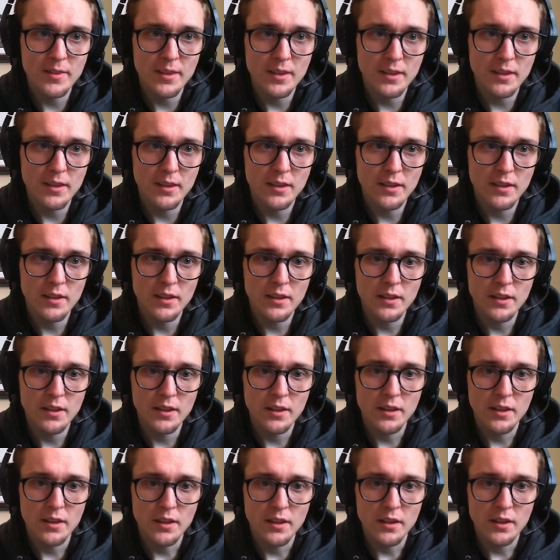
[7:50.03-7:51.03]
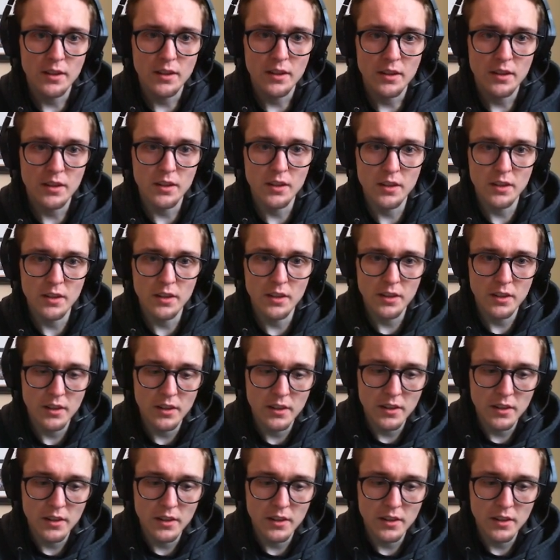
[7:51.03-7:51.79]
No one is speaking in this clip.